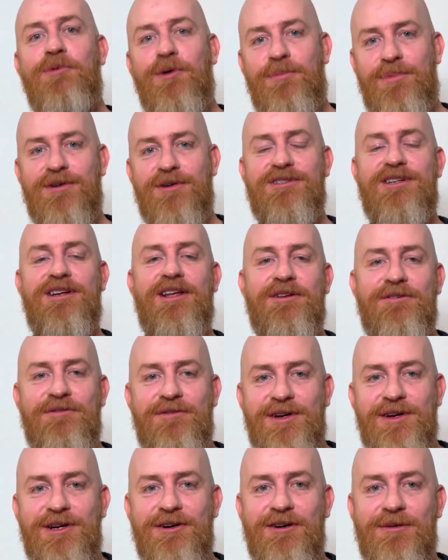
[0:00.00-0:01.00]
we'll post another
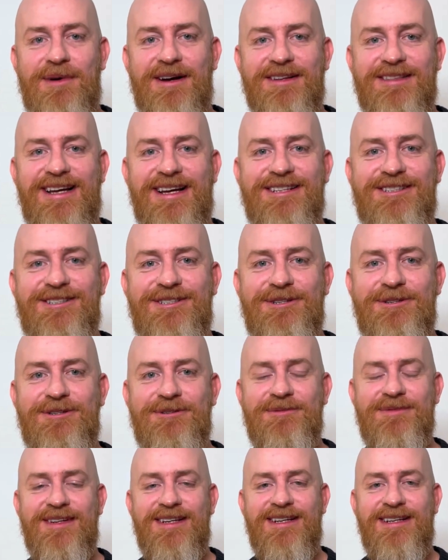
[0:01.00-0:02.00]
video about that soon.